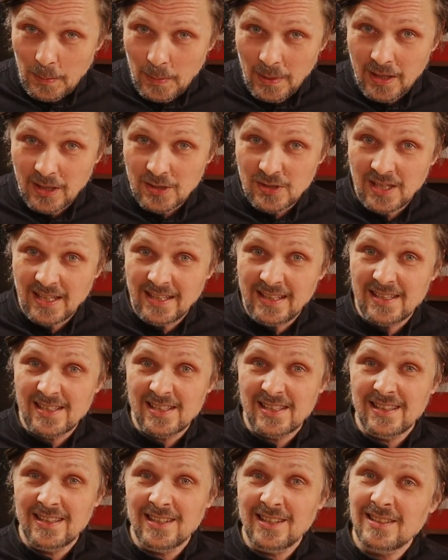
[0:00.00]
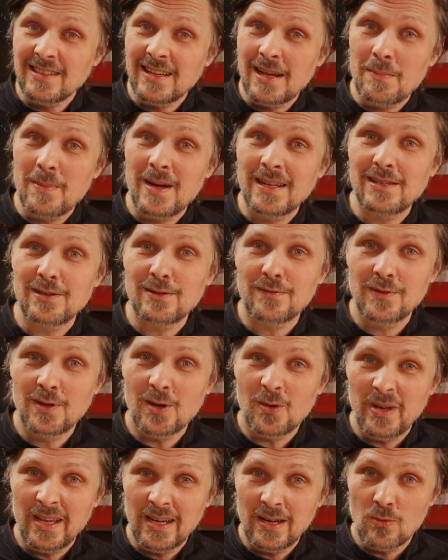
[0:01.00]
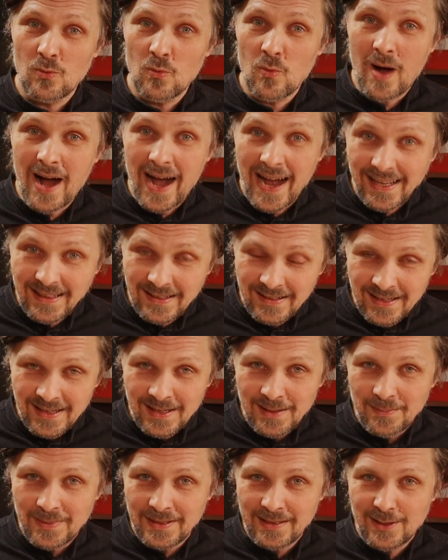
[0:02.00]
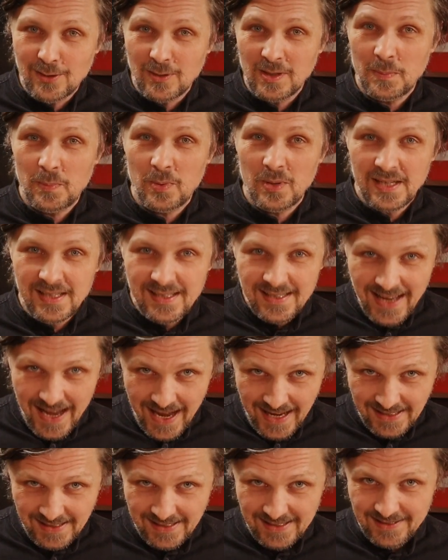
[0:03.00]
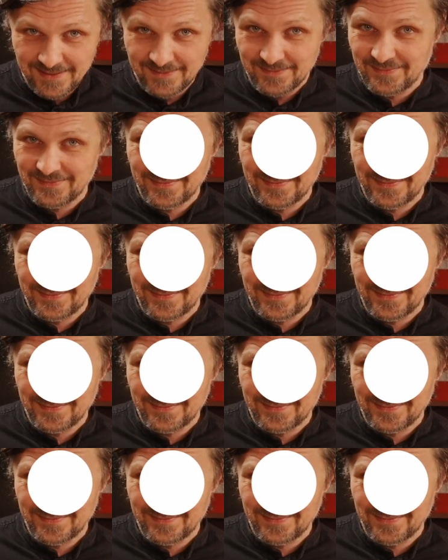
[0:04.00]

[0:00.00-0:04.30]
because it is not a matter of going wide, but going precise.